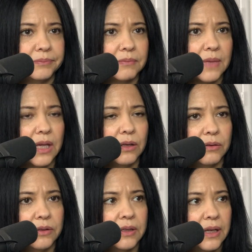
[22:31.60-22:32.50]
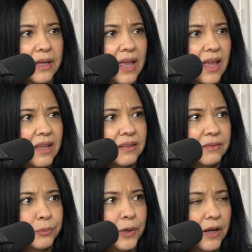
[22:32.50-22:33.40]
they're like,
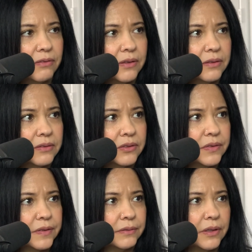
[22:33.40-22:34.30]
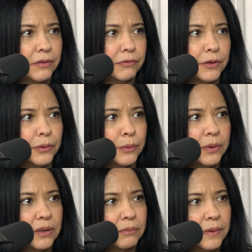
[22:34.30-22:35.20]
whatever, it's just another flu
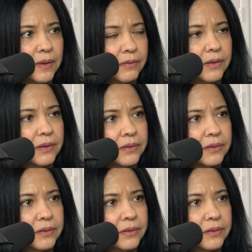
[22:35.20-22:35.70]
and whatever,